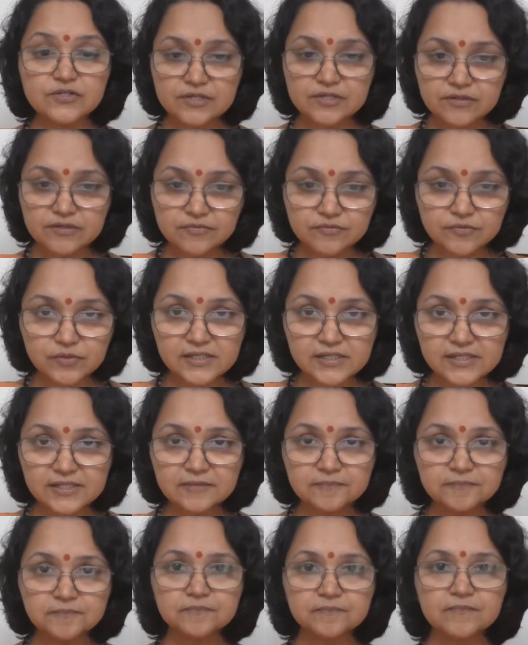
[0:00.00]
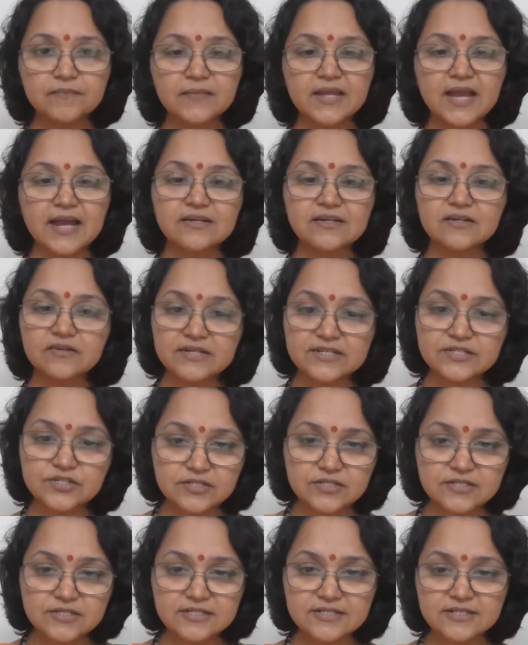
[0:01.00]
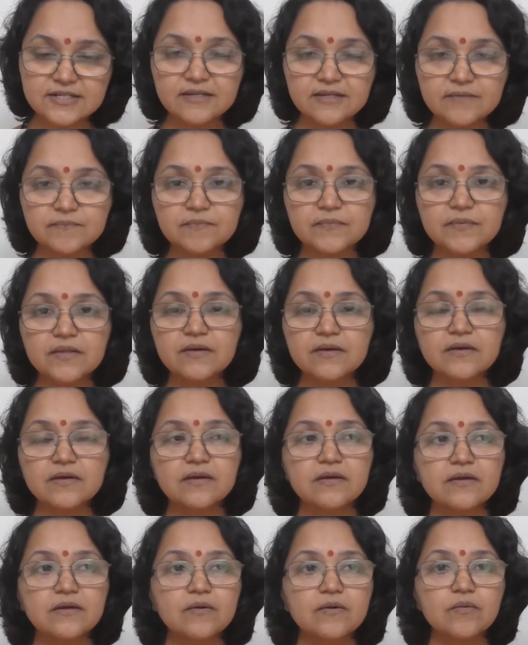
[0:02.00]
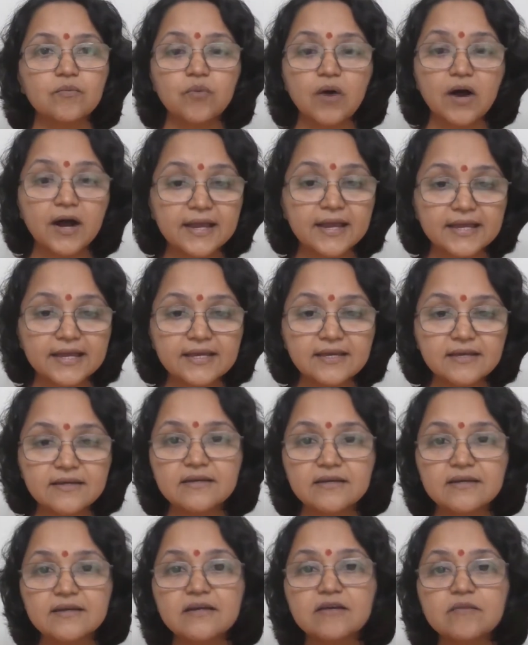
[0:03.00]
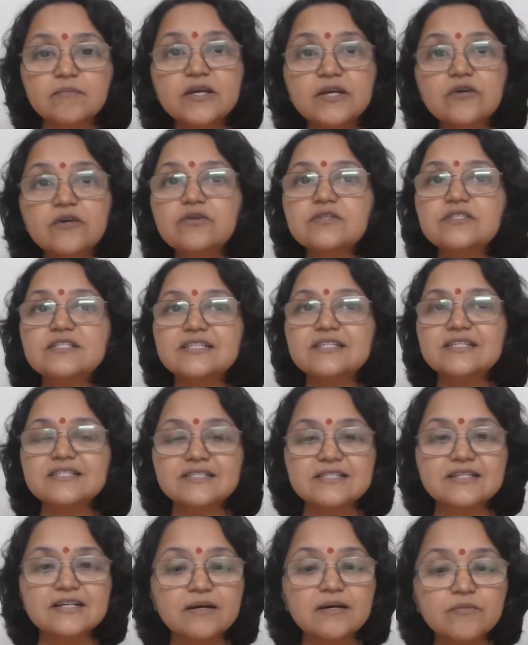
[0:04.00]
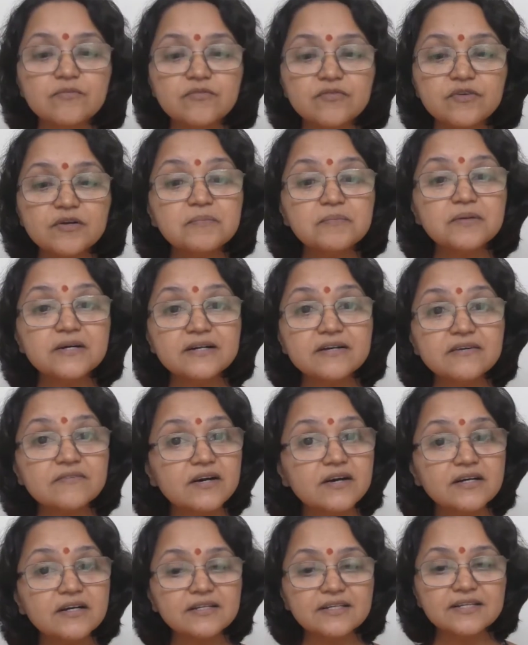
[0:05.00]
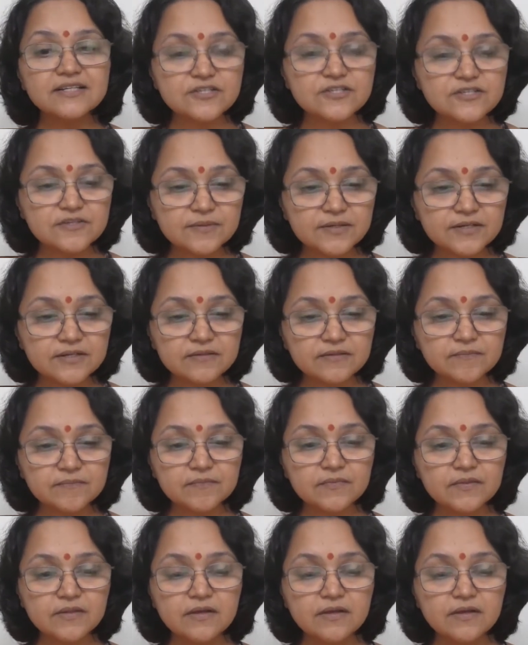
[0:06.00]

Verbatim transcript: cheerfully and graciously. Why? Because it has come from Bhagavan Ishvara.